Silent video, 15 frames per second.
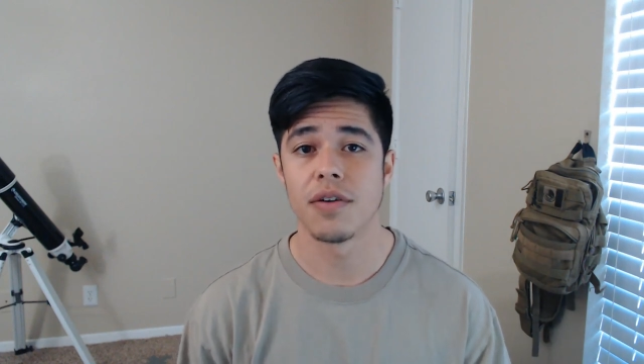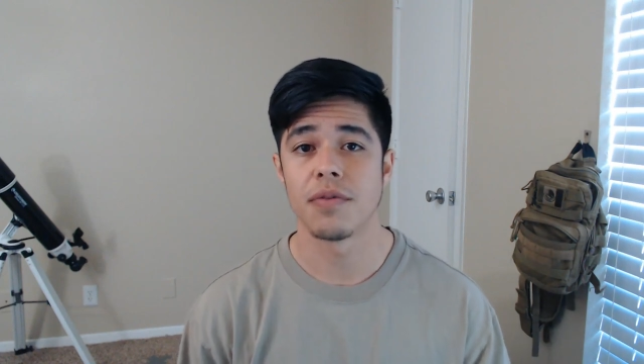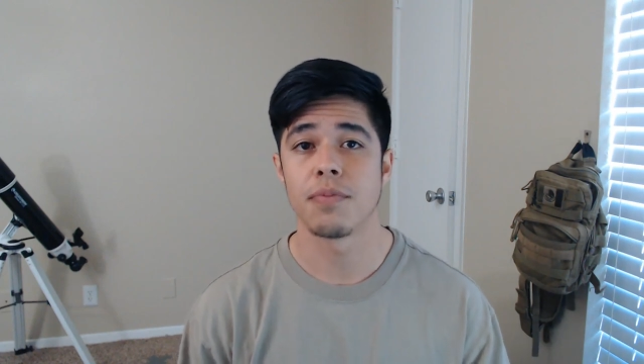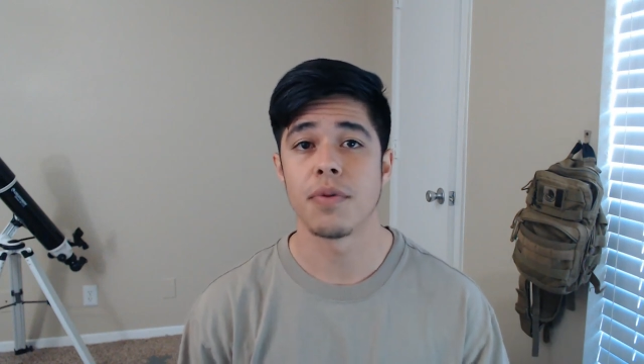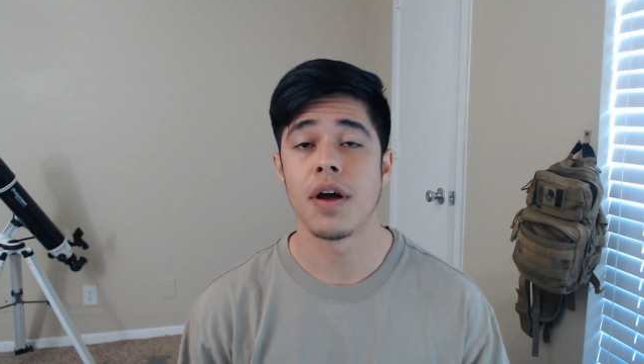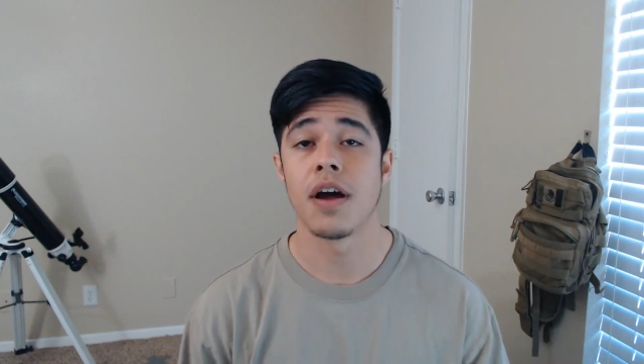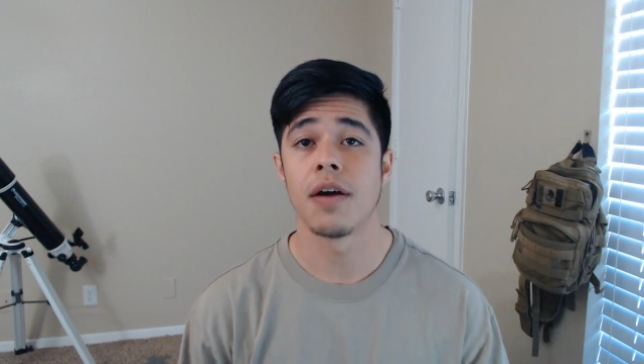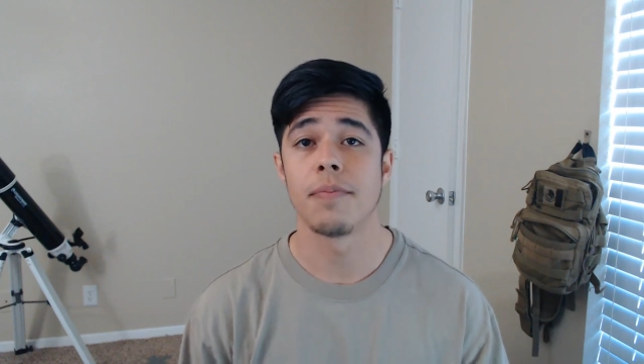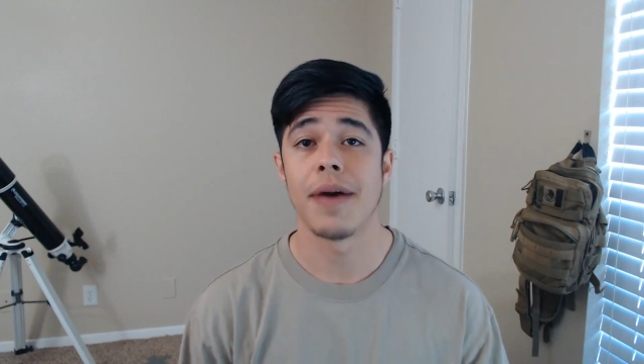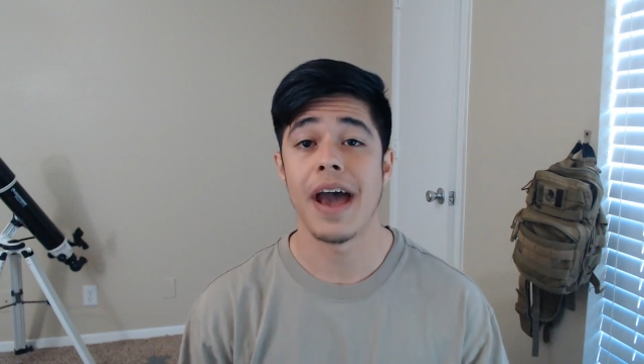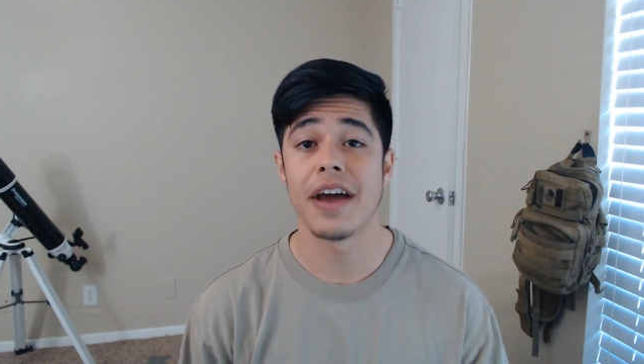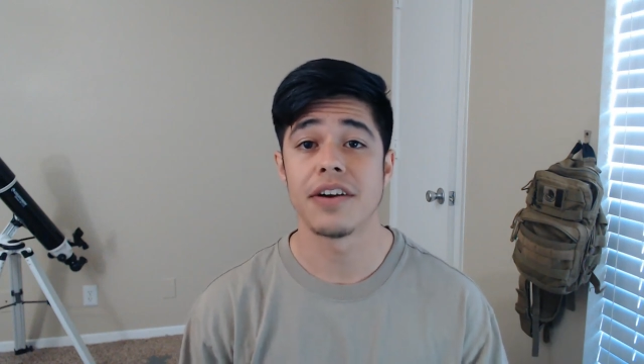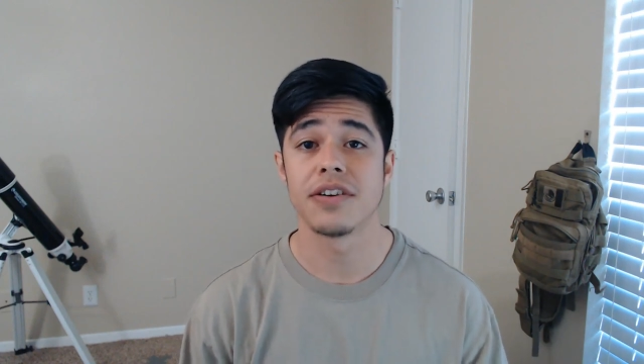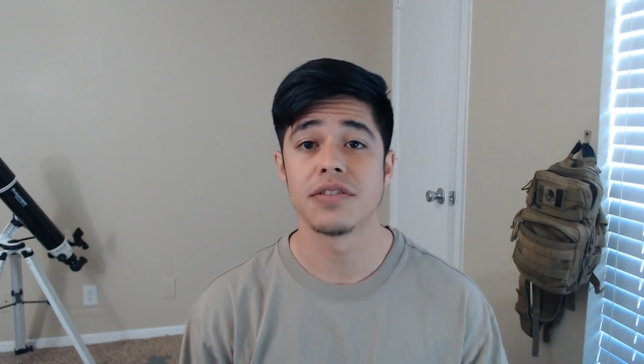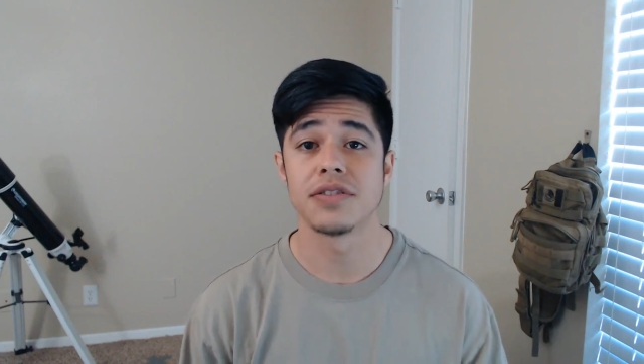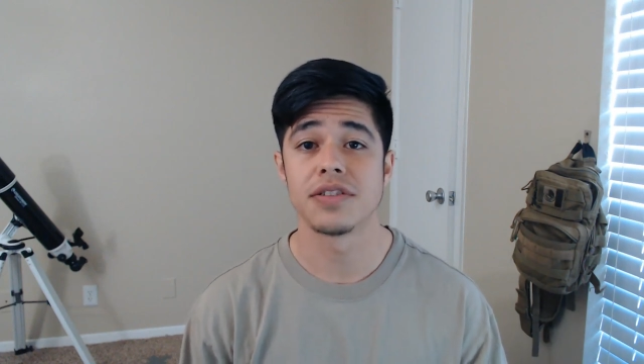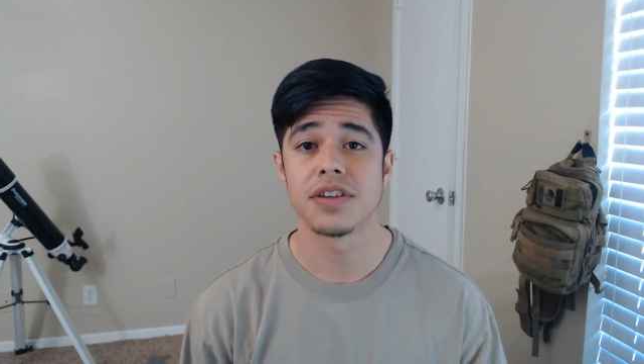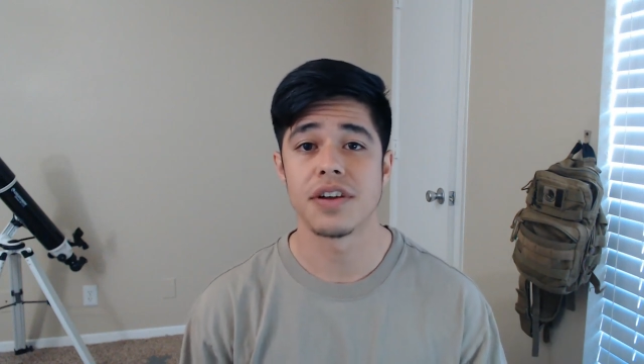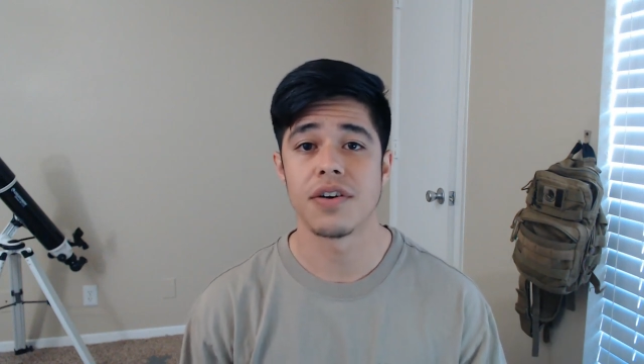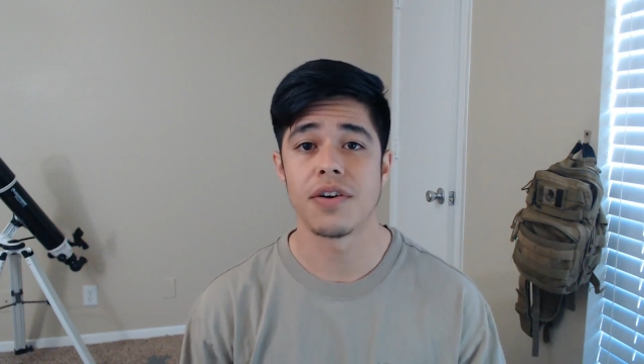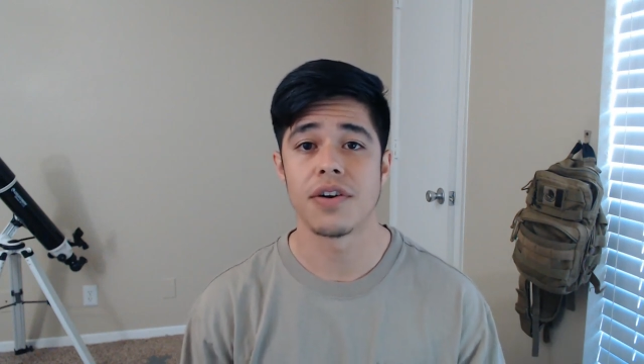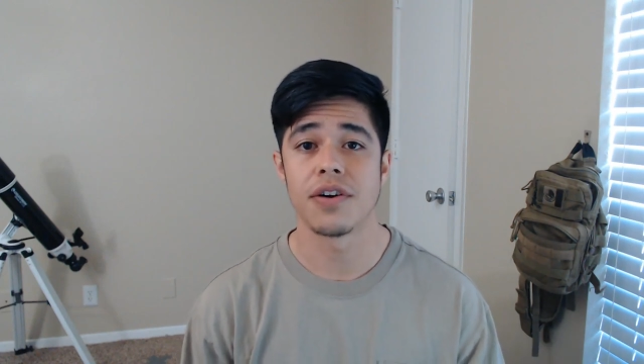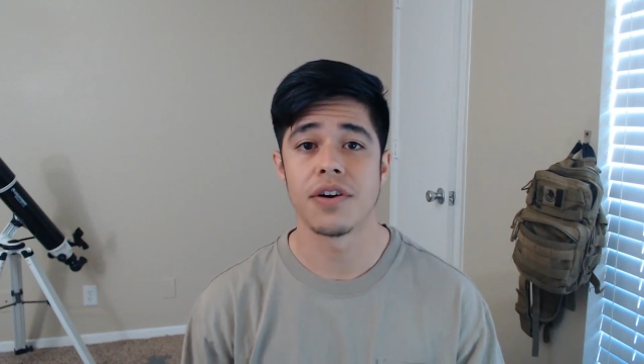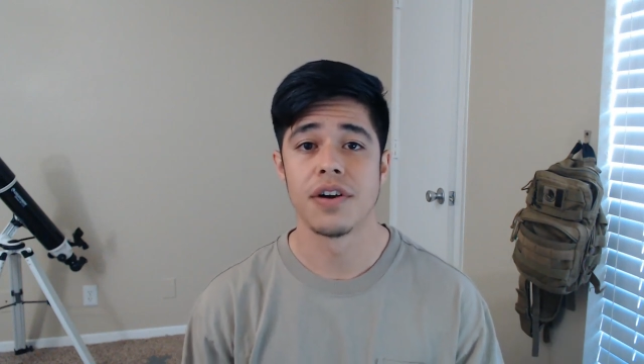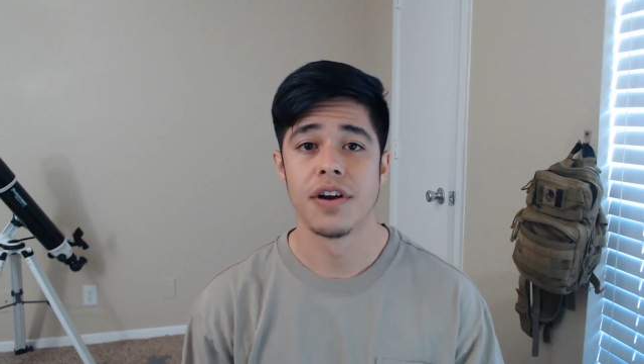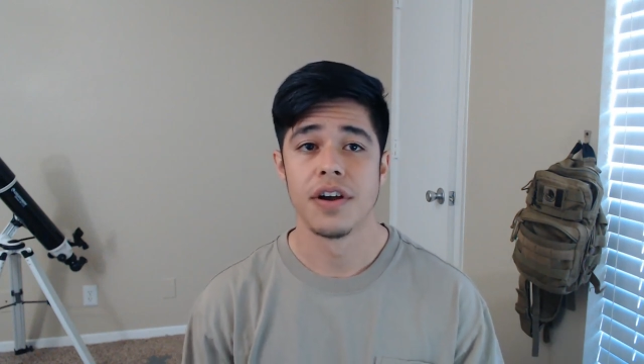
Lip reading: patterns that are